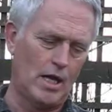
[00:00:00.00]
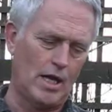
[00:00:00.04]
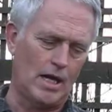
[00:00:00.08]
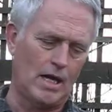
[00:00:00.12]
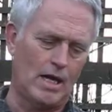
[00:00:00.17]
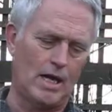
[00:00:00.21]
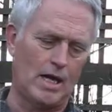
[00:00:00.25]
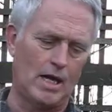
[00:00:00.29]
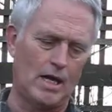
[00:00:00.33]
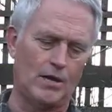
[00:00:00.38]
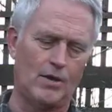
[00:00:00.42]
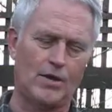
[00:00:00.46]

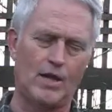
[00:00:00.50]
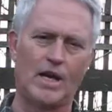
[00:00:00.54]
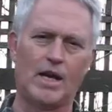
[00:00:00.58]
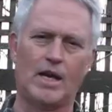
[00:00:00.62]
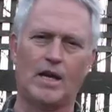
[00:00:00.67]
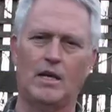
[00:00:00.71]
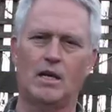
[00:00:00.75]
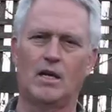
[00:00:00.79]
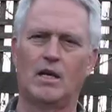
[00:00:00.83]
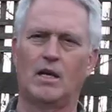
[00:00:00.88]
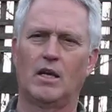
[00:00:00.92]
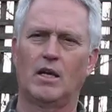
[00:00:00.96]
and how
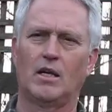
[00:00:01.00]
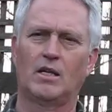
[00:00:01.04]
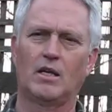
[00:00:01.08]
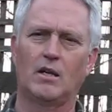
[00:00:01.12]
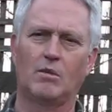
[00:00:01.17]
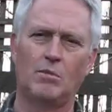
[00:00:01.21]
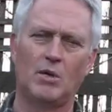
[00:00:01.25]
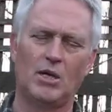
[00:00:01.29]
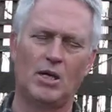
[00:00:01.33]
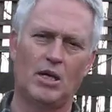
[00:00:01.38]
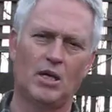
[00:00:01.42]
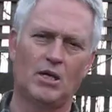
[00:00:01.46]
that
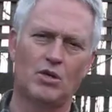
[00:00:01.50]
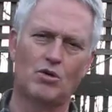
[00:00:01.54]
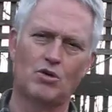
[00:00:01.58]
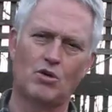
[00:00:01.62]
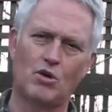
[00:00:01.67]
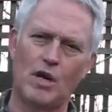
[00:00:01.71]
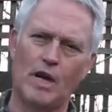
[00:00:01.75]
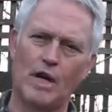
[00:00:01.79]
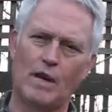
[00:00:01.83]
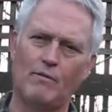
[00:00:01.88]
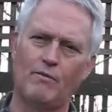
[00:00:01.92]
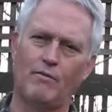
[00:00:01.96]
can be a
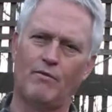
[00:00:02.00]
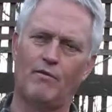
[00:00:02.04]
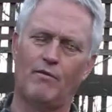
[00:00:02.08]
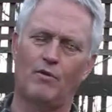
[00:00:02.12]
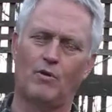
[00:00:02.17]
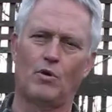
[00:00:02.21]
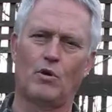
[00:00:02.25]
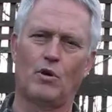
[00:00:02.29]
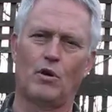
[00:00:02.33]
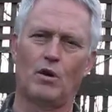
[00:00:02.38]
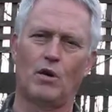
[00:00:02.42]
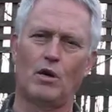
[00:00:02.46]
trap
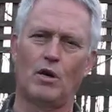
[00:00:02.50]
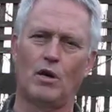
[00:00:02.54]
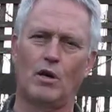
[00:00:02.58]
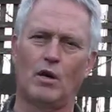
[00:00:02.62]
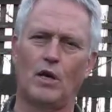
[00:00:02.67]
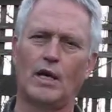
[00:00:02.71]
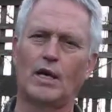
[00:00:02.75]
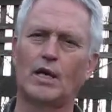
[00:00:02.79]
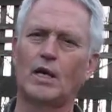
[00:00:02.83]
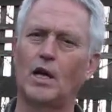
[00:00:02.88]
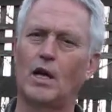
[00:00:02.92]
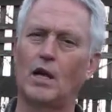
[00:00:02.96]

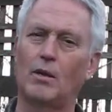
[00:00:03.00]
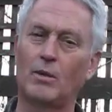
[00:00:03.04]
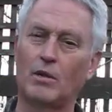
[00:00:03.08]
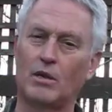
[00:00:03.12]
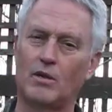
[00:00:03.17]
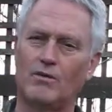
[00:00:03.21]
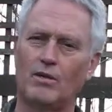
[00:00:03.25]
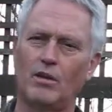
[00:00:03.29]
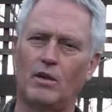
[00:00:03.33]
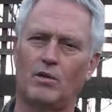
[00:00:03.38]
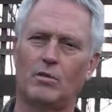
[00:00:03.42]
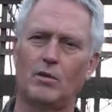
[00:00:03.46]
for
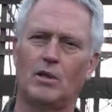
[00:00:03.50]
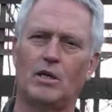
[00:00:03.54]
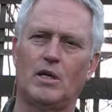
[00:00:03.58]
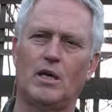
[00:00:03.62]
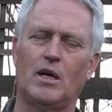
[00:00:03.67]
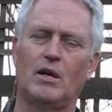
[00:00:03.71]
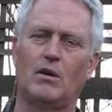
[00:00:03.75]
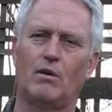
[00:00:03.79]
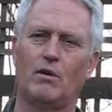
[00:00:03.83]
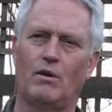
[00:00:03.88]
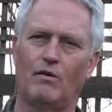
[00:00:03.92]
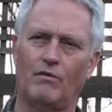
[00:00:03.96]
economic development,
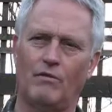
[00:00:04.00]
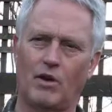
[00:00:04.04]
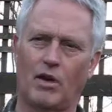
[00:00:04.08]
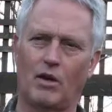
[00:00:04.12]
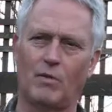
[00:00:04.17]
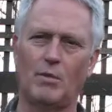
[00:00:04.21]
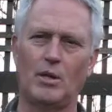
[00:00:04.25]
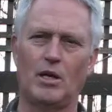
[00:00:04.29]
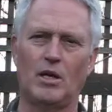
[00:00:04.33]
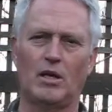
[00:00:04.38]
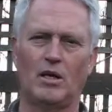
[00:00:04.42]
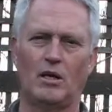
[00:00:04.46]
how
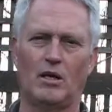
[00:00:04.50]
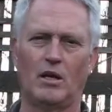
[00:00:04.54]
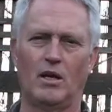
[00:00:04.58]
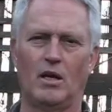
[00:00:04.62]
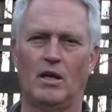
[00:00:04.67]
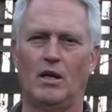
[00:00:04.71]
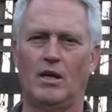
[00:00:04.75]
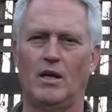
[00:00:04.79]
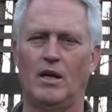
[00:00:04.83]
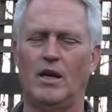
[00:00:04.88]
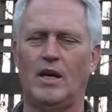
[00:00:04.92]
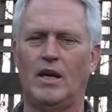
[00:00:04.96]
environment and
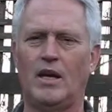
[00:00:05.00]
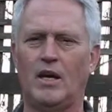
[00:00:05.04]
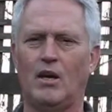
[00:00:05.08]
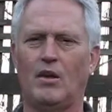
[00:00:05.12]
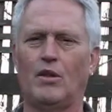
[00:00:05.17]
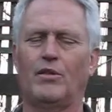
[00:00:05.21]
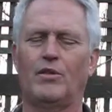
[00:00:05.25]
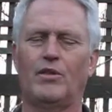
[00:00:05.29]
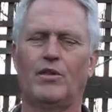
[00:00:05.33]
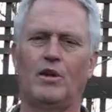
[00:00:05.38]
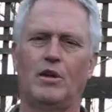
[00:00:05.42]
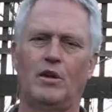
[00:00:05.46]

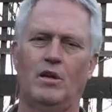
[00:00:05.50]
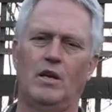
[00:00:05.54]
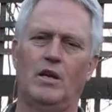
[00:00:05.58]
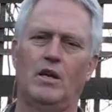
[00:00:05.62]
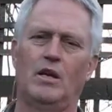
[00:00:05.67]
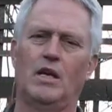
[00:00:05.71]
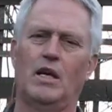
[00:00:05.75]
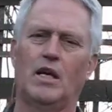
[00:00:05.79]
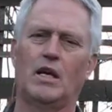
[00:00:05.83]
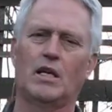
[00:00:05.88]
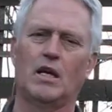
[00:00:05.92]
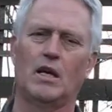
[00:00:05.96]
health and
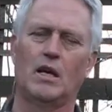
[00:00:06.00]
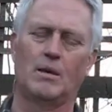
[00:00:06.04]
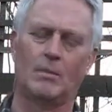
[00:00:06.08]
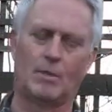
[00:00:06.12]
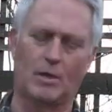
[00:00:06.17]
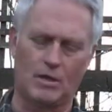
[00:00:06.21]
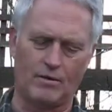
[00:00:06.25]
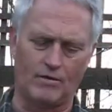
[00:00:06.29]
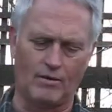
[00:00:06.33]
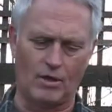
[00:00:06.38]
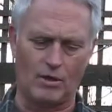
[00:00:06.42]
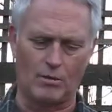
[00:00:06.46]

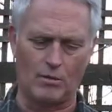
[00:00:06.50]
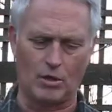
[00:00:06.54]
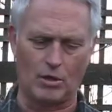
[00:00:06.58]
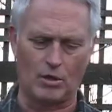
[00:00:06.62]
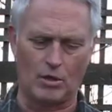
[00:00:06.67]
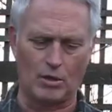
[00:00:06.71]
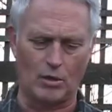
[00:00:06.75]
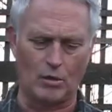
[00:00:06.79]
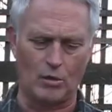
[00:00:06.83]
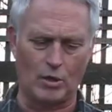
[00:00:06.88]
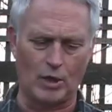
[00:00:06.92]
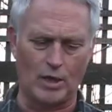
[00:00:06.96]
economic development
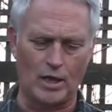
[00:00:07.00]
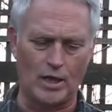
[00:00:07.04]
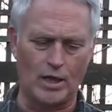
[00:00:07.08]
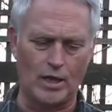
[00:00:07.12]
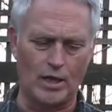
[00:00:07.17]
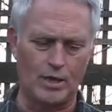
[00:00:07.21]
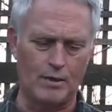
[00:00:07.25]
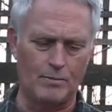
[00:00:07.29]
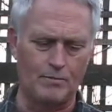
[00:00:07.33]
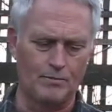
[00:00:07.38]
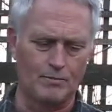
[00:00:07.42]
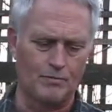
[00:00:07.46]
are
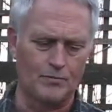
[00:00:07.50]
interrelated.